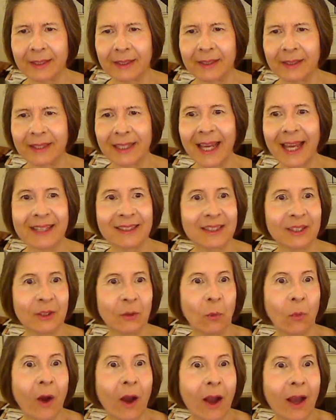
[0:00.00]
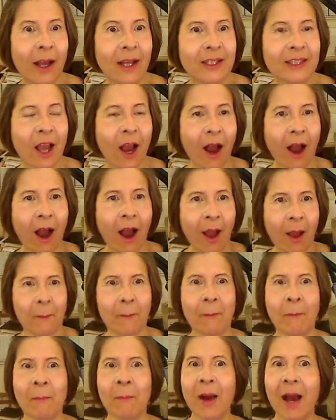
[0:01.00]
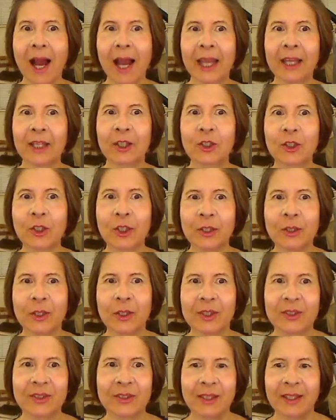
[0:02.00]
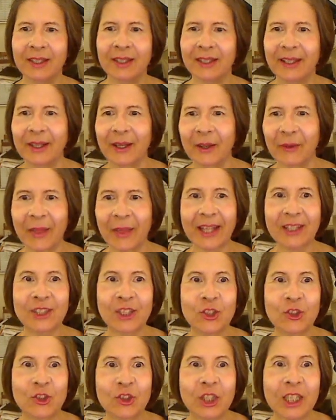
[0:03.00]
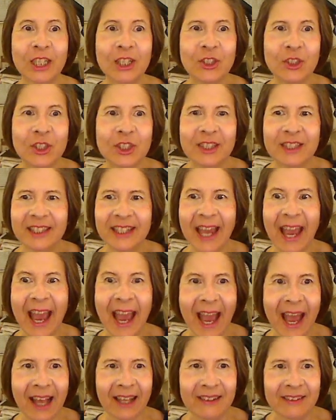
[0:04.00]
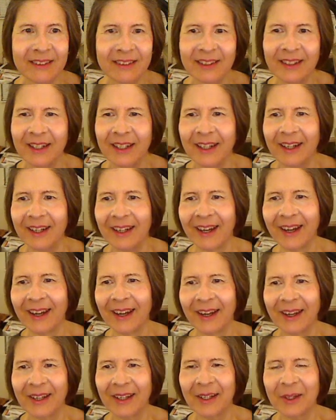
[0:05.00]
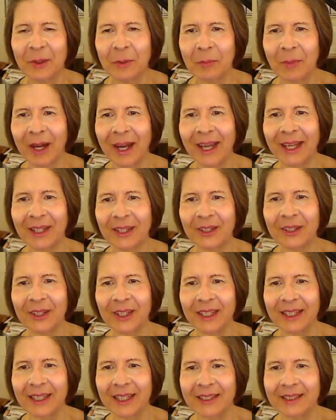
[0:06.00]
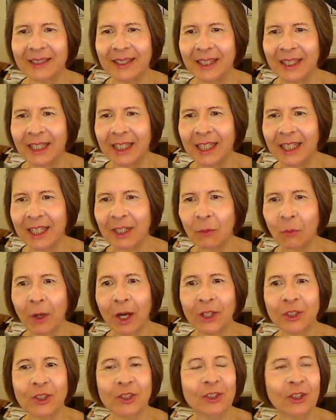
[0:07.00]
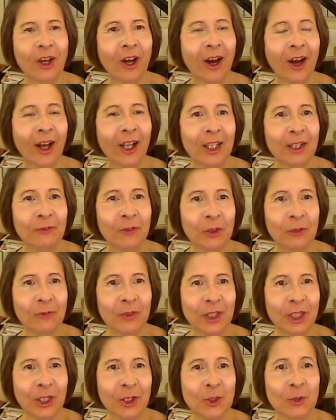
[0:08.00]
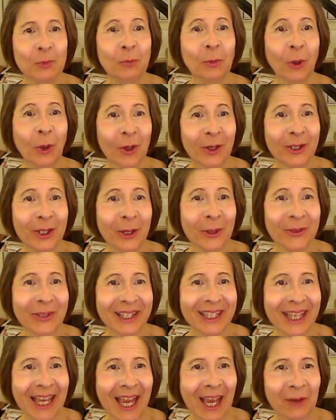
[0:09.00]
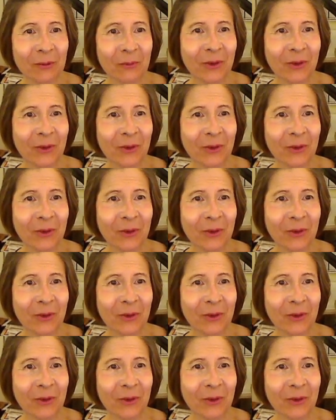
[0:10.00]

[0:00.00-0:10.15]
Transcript: Yes, it was. My goodness, that's a genius cat. My goodness, he watches all of your videos. Borgo the cat